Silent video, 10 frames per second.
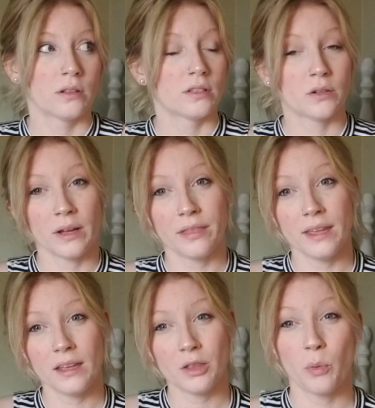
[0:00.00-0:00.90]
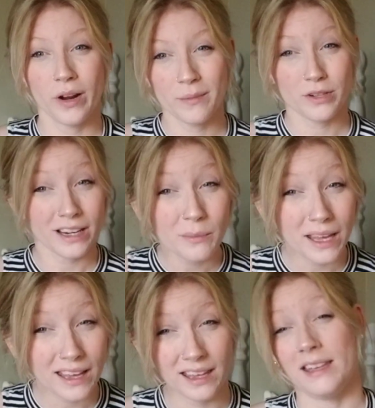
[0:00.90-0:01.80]
So I think the point I'm trying to
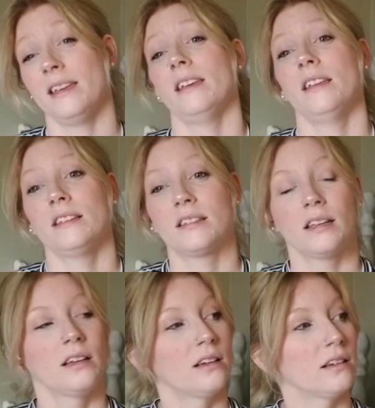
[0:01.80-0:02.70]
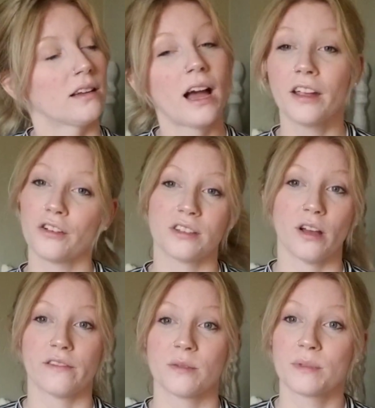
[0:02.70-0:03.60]
make is cut
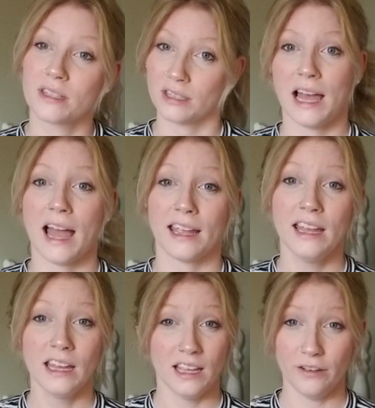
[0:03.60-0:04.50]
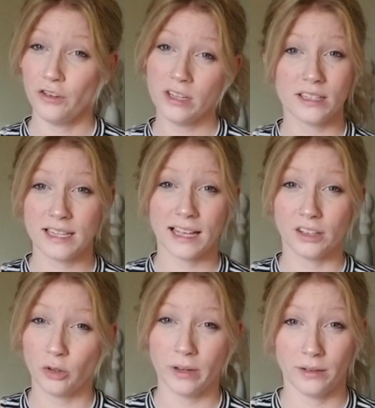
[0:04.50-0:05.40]
yourself some slack. If you need to take a
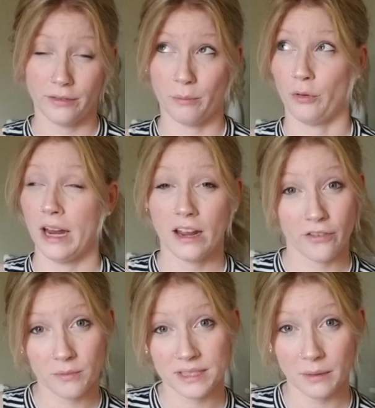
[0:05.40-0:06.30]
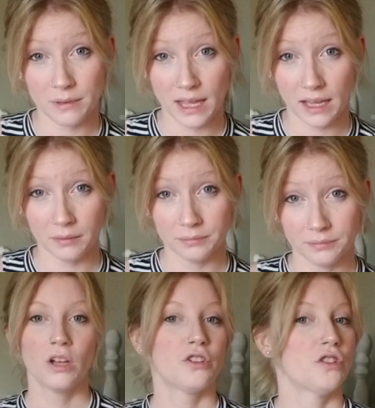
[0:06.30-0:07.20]
little bit of a break from something,
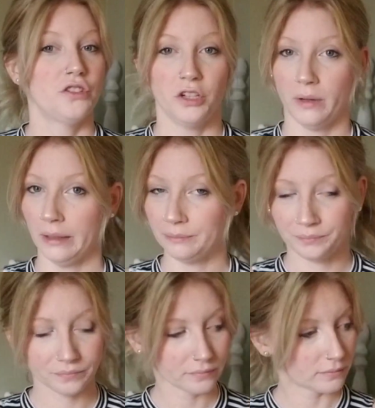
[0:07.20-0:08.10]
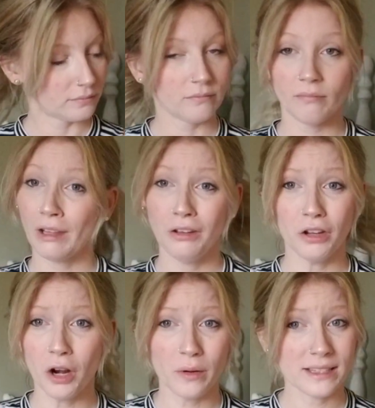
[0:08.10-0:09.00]
just do it. You
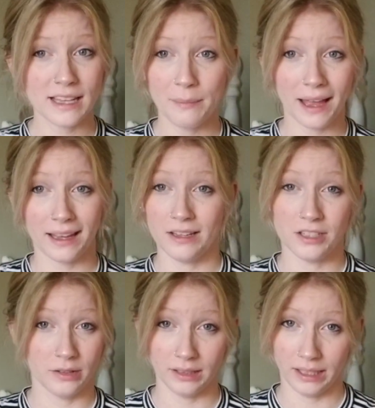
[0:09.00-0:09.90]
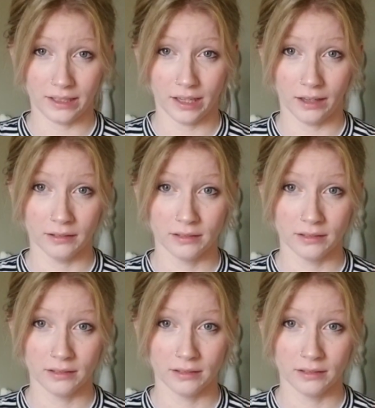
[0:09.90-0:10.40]
can always get back into it later.